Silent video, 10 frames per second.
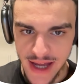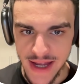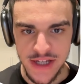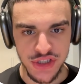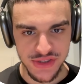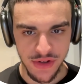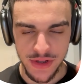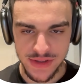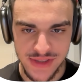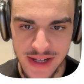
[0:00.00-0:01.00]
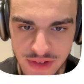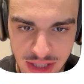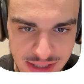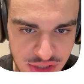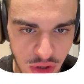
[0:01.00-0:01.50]
AI agents are inside of
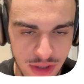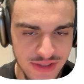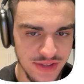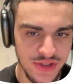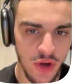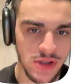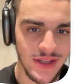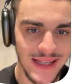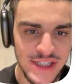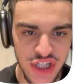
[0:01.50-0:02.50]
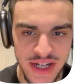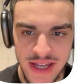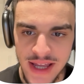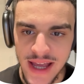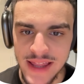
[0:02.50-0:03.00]
Clay. It's called ClayGen,
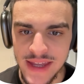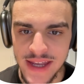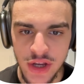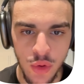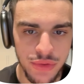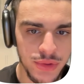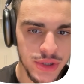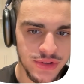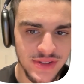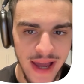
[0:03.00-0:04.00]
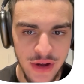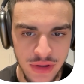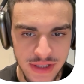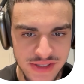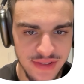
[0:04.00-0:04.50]
and they can go through your entire
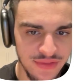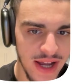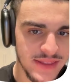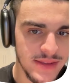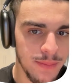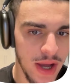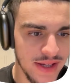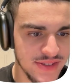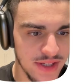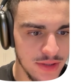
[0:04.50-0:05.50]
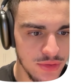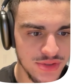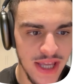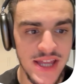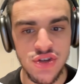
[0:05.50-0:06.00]
list to find the buy
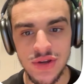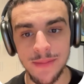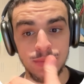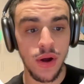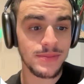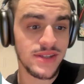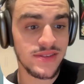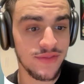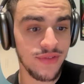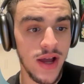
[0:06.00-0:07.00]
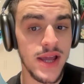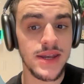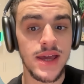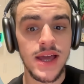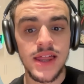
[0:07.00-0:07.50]
signals, and you can prompt it to
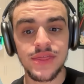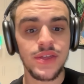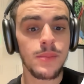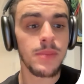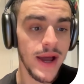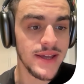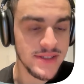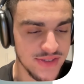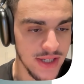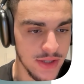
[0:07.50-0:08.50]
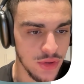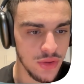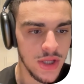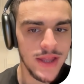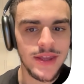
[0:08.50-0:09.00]
find the buying
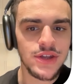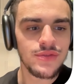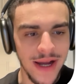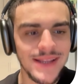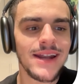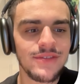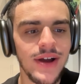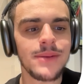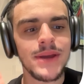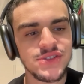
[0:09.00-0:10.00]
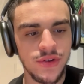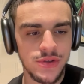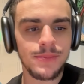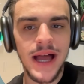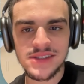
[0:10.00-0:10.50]
signal that you've identified based on
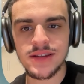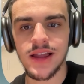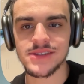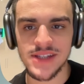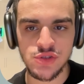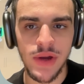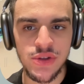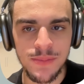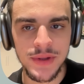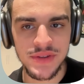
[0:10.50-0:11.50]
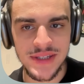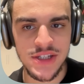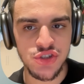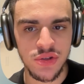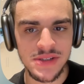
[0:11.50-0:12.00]
your past cleanse. That's why you build the
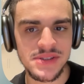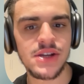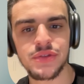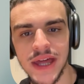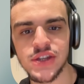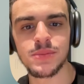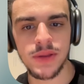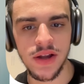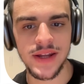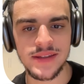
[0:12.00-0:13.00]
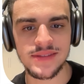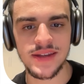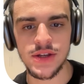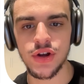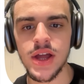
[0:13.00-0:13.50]
initial list here, then you plug it
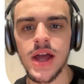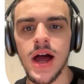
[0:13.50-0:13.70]
into here.